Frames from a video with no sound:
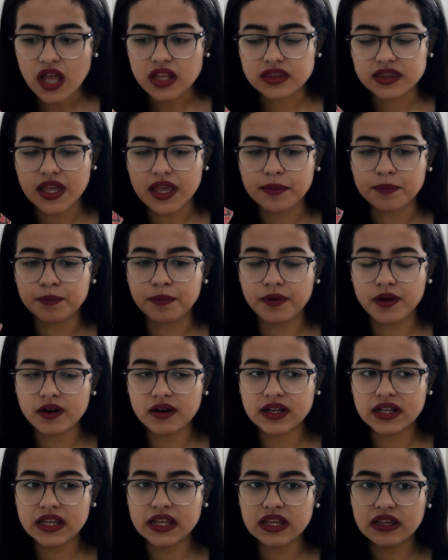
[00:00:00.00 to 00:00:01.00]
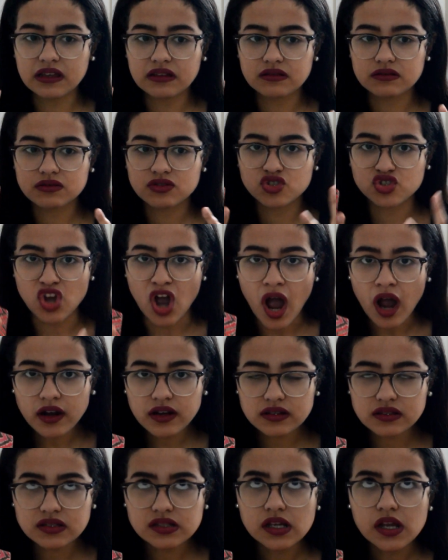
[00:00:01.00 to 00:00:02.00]
They barely
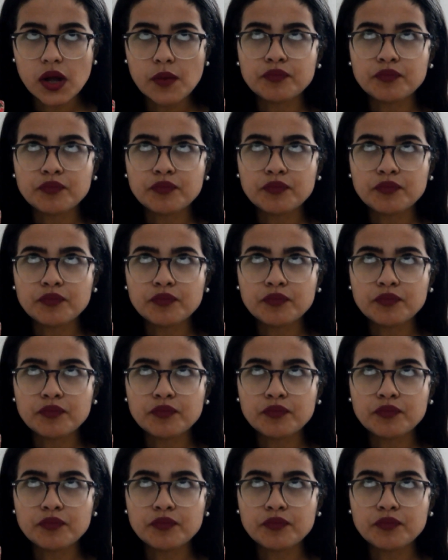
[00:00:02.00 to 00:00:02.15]
talked.